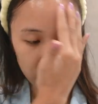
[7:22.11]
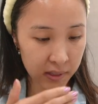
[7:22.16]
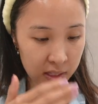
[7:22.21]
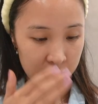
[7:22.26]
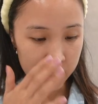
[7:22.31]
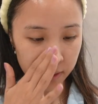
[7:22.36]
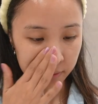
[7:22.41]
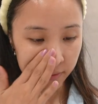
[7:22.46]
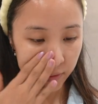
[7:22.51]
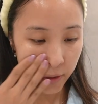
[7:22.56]

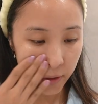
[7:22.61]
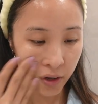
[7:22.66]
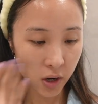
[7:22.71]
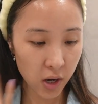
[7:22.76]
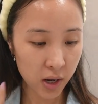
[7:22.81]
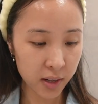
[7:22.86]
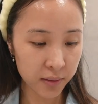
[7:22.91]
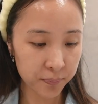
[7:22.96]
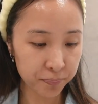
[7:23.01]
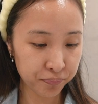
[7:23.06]
It's even
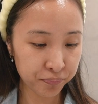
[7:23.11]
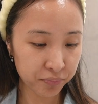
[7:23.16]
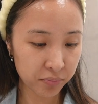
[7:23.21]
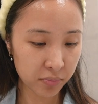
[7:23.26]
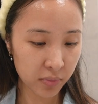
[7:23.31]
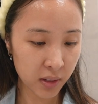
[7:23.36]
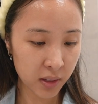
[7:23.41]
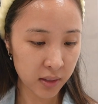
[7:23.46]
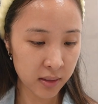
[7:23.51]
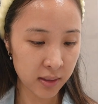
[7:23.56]
got
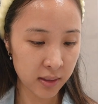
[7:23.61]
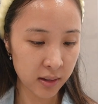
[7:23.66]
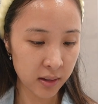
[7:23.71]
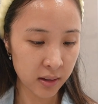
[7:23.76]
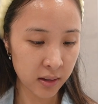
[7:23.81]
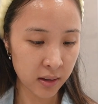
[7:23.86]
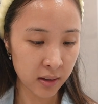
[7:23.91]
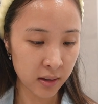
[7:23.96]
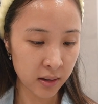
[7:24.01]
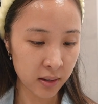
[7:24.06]

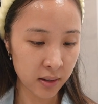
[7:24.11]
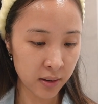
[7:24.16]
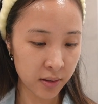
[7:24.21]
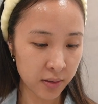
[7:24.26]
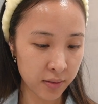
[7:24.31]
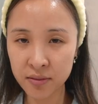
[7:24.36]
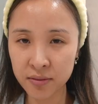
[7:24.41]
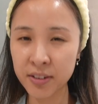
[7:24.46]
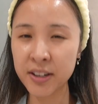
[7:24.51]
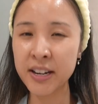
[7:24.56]

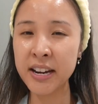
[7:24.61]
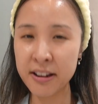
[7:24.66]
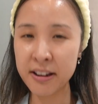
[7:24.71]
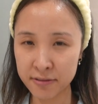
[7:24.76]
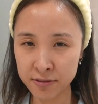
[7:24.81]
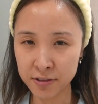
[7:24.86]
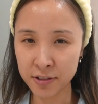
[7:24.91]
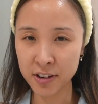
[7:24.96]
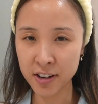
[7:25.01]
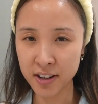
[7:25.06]
the
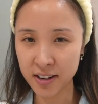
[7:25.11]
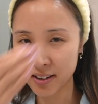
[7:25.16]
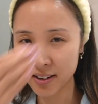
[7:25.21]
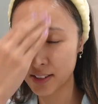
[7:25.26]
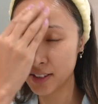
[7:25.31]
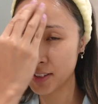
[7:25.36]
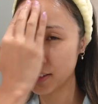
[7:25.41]
vinifera.